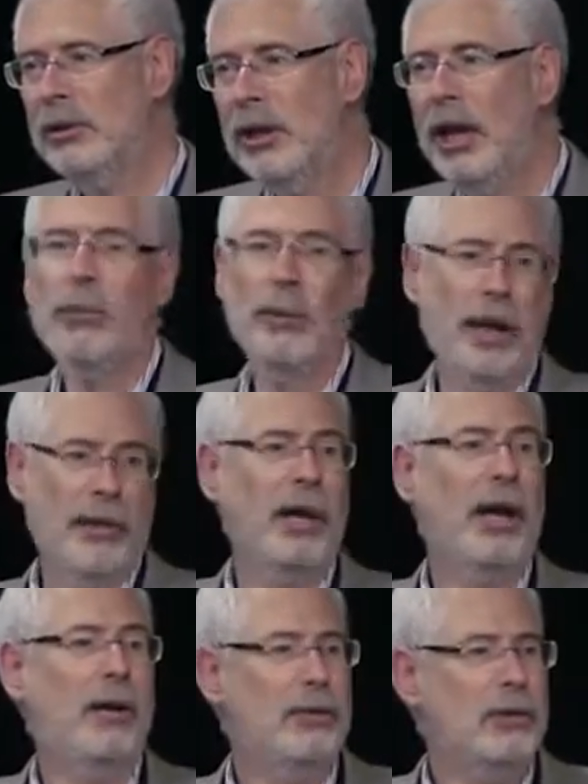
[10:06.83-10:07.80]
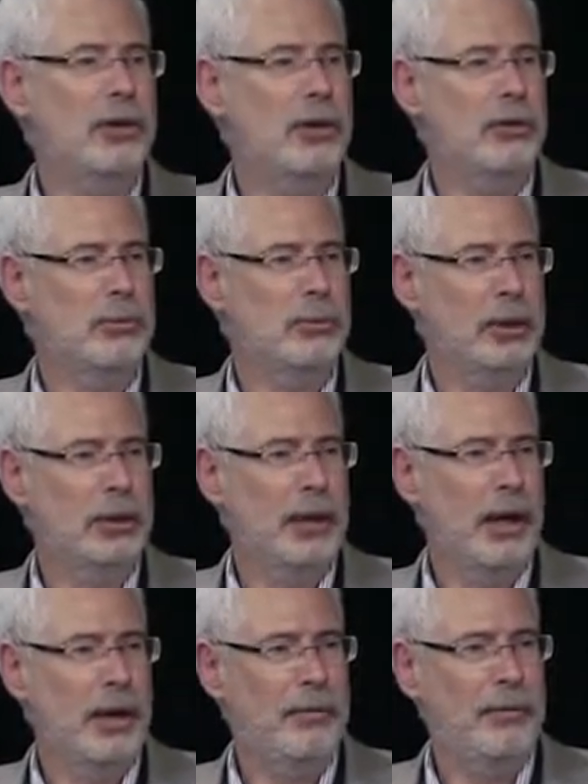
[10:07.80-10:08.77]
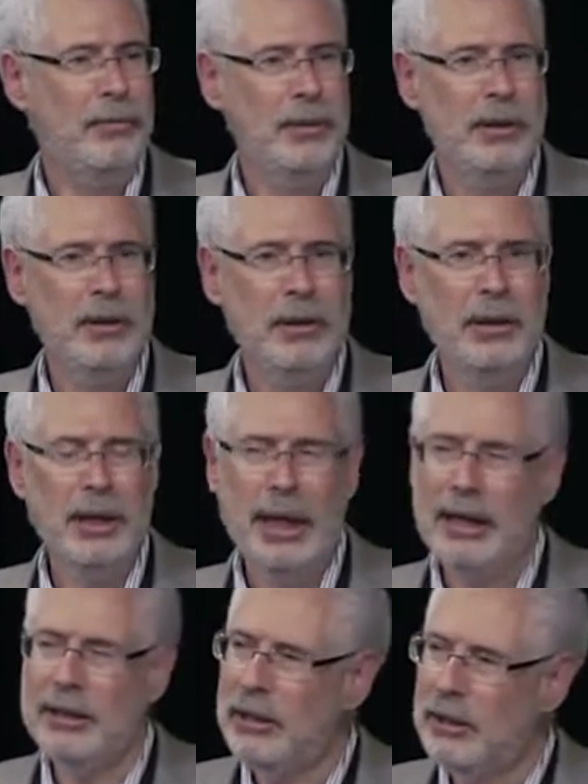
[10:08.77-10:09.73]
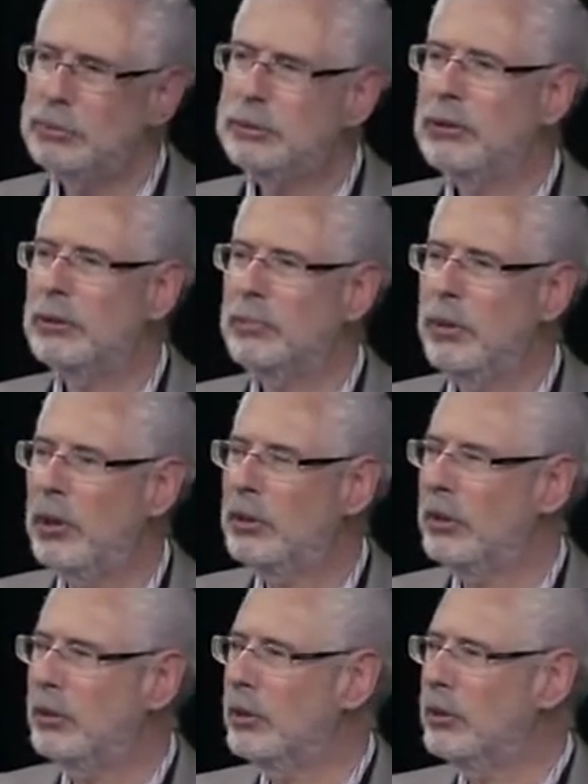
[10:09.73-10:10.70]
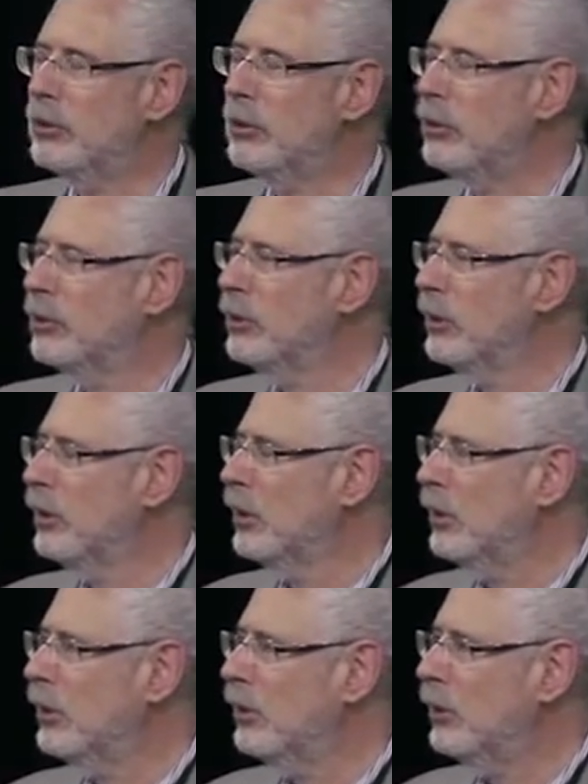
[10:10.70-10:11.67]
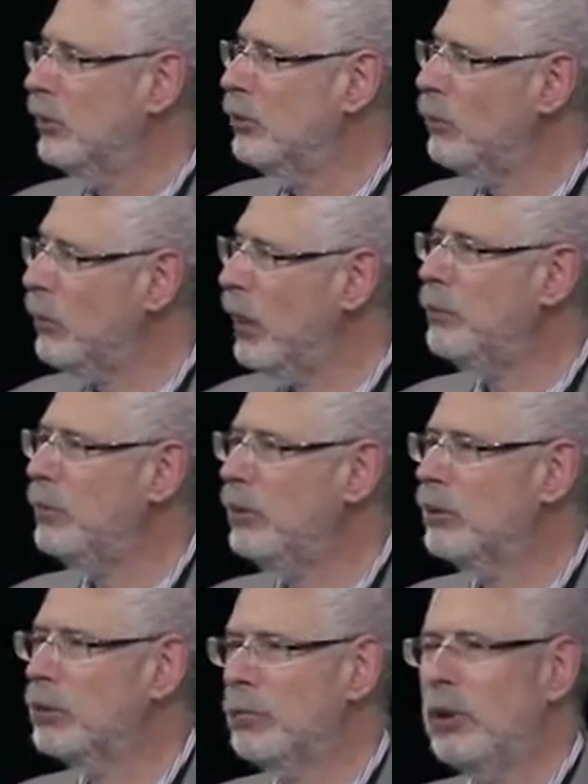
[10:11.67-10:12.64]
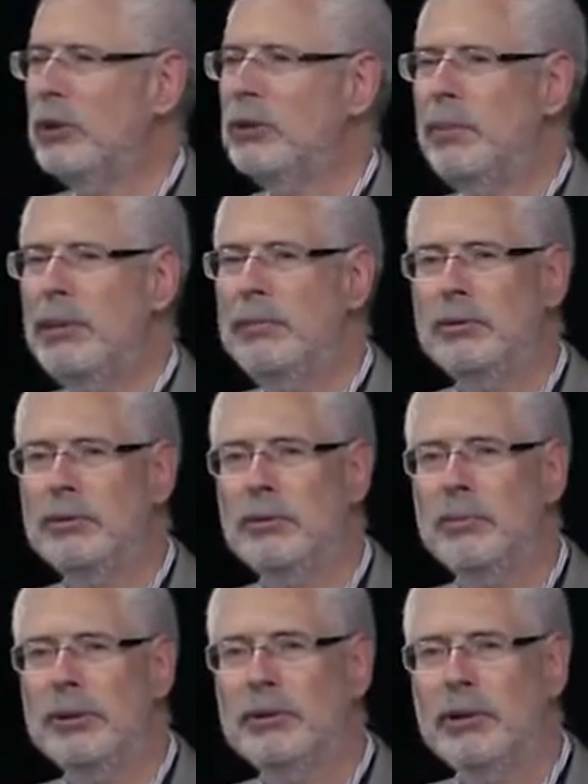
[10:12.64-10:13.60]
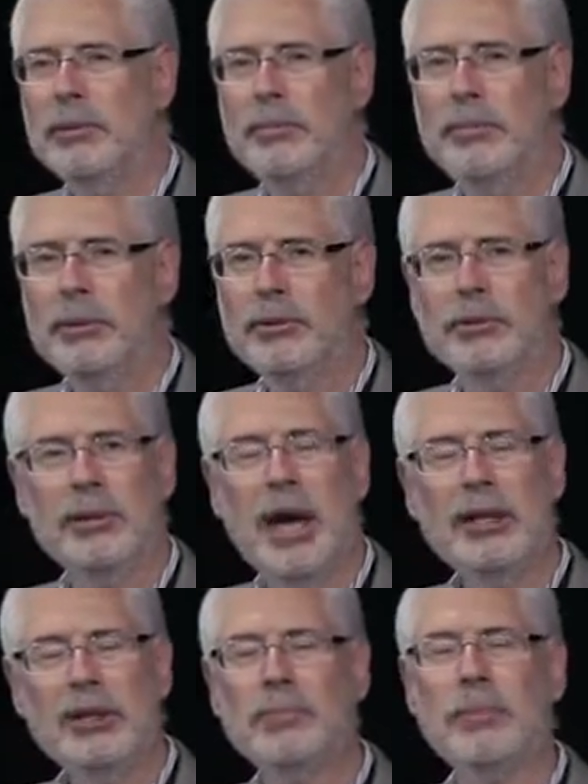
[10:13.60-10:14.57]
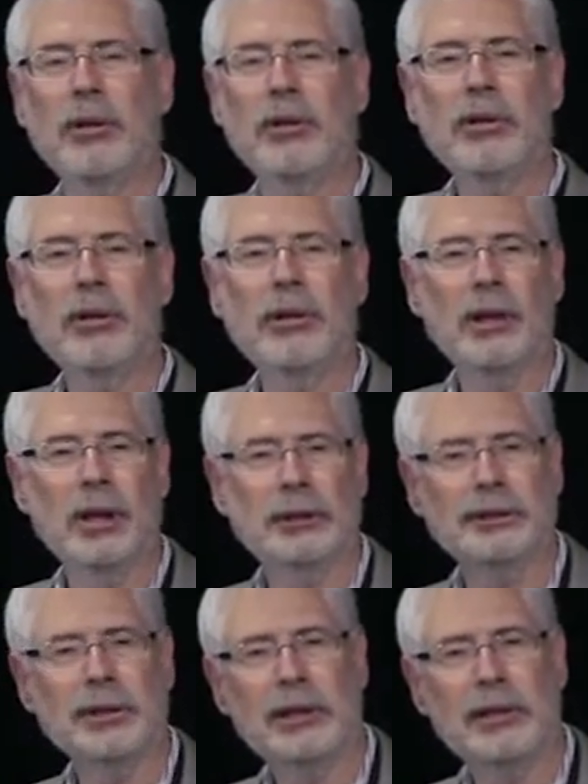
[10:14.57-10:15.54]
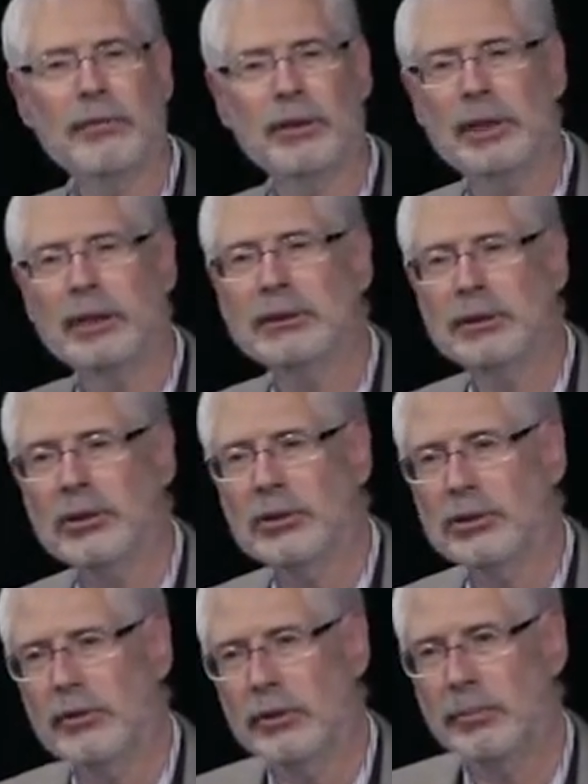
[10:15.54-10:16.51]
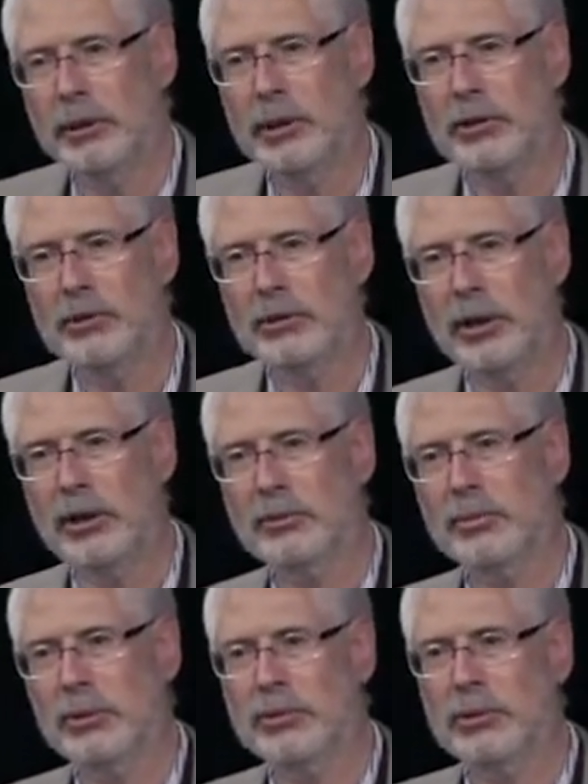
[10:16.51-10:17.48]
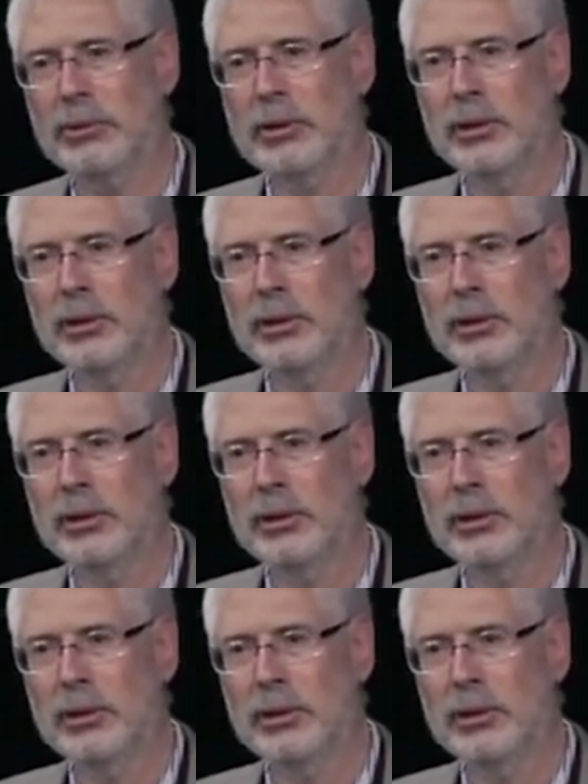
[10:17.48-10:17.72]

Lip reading: Now we have a conversation we can have. And the implicit part of this is, you might be the smartest people in your building, but you're not smarter than the collective intelligence of your potential customers.